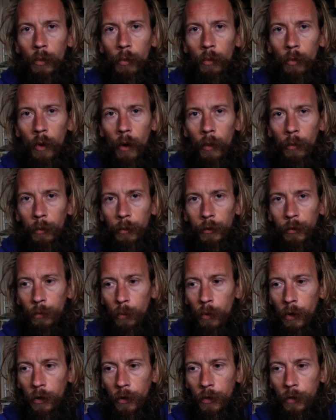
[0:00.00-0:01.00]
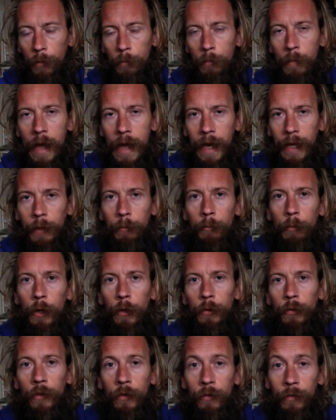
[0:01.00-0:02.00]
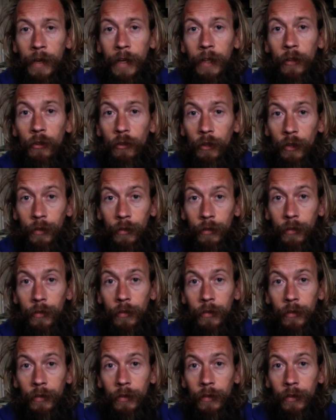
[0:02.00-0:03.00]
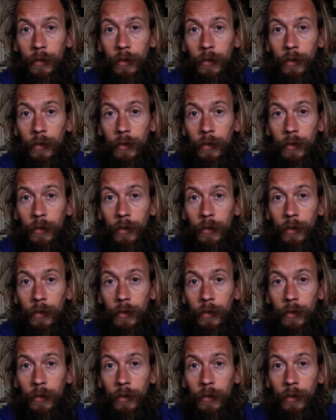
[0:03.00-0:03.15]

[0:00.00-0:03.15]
what was one of the main motivations